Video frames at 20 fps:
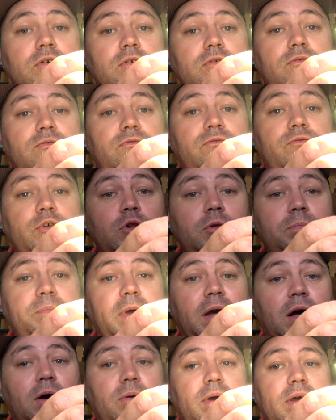full
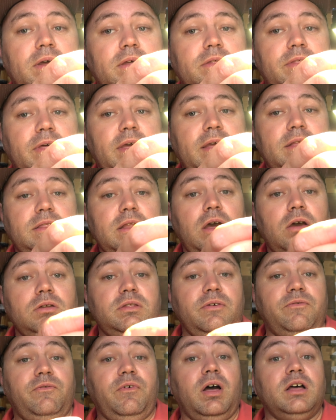power. There it
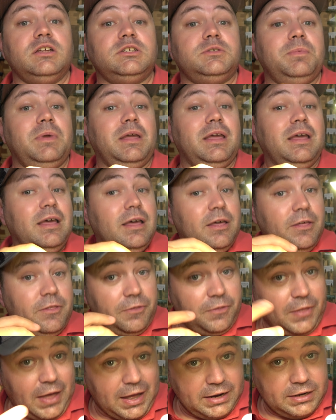notifies me
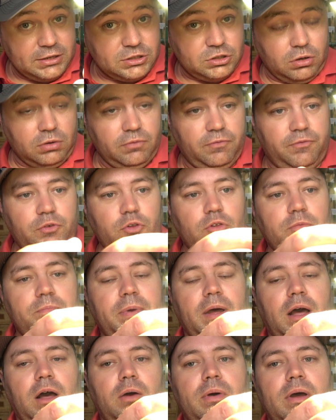that it's on full
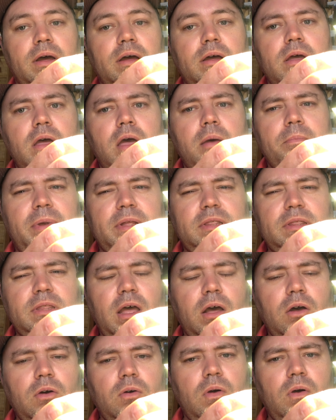power. But
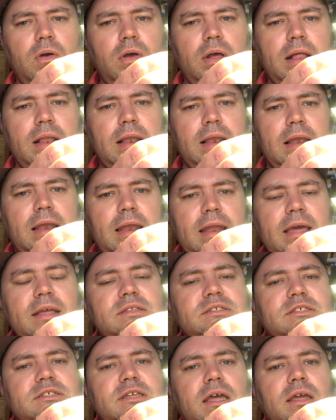now,
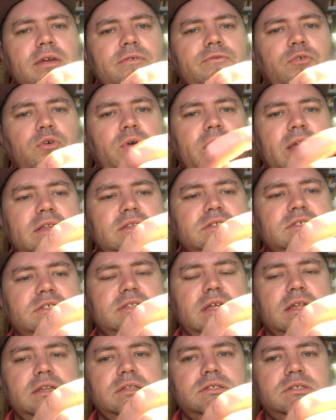let's say, for
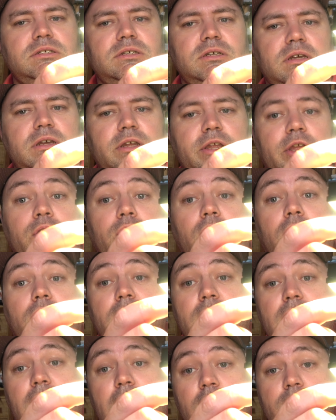instance, you're
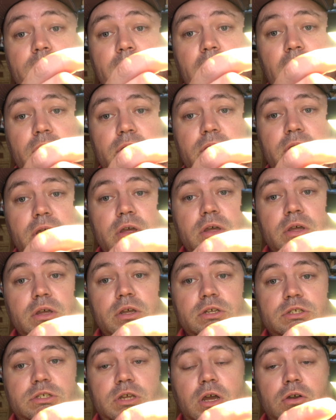on low mode.
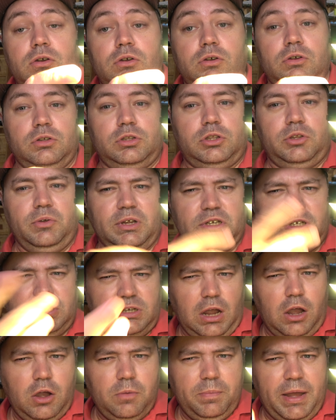So to
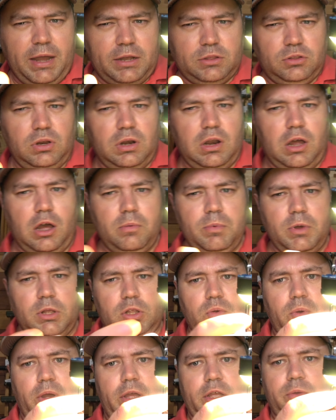go back to low
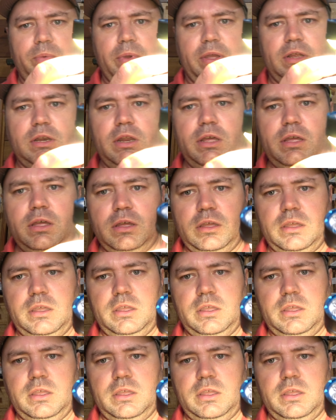mode quite quickly,